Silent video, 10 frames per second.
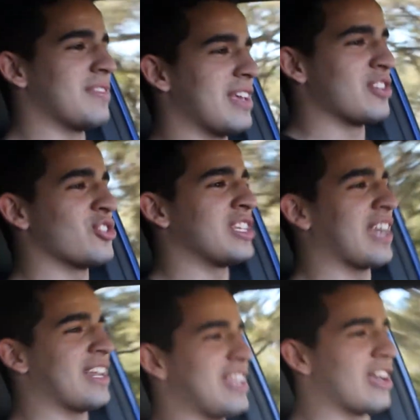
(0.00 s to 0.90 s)

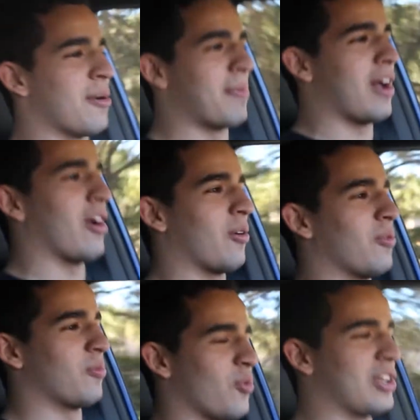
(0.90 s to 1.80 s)
interesting idea about
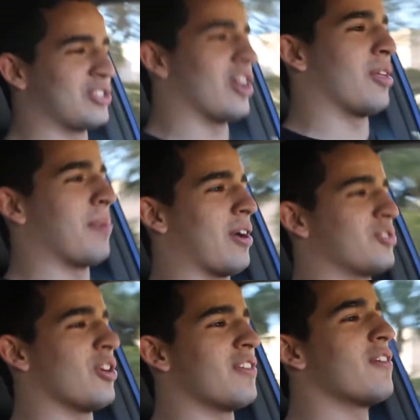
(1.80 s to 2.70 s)
what it's all about.
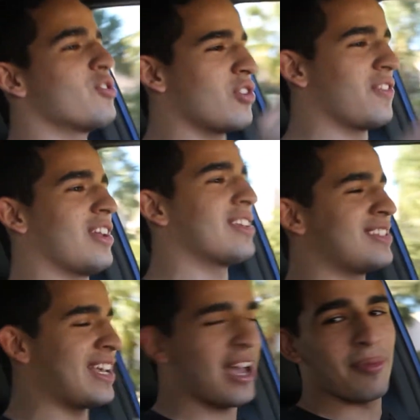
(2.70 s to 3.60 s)
So I've never driven an
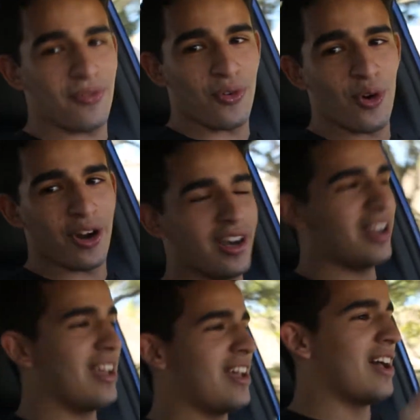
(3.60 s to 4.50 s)
Sti before.
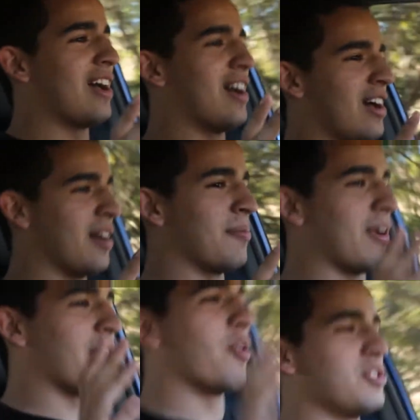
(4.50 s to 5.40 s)

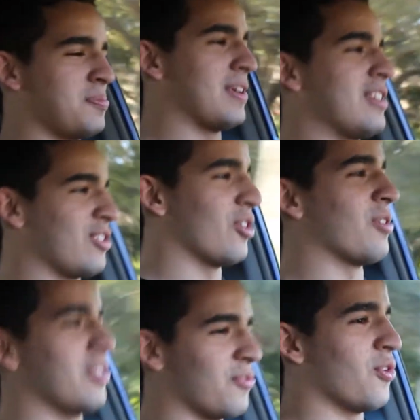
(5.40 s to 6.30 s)
I've always been, you know,
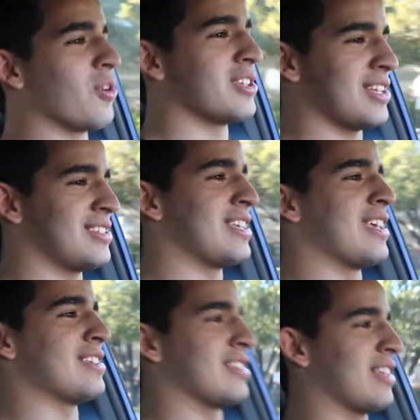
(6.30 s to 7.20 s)
in the Focus
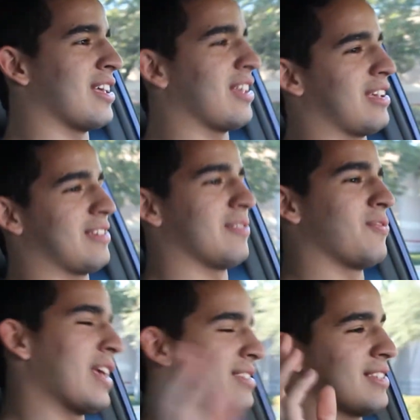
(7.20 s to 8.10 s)
STs and the
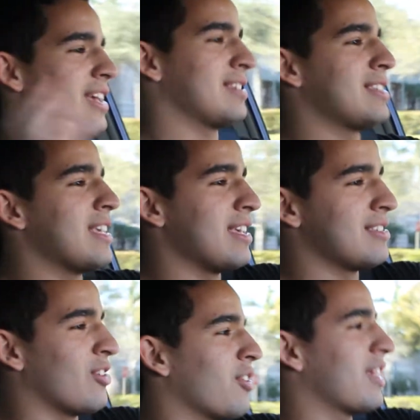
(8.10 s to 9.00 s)
Fiesta
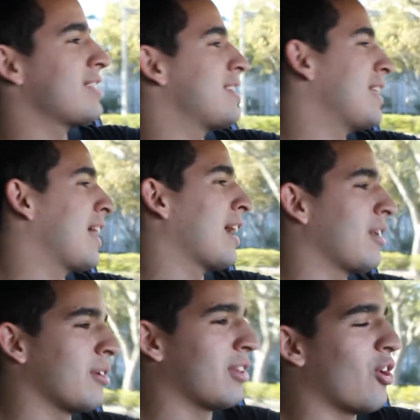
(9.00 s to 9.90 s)
STs and all the ST line
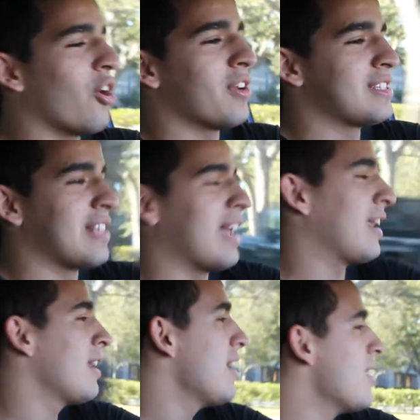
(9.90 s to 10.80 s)
and then the RS
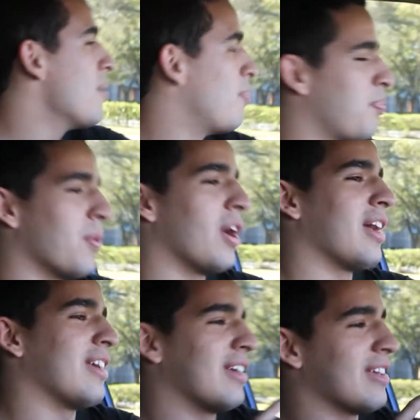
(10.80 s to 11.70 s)
line.
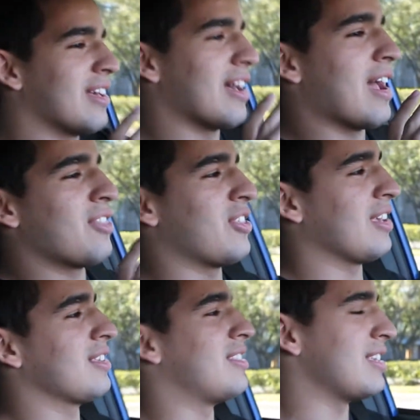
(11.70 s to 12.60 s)
But I
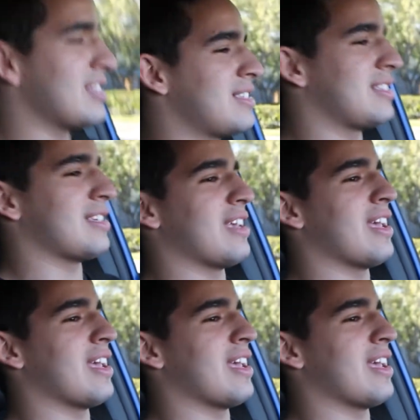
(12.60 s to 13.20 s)
think this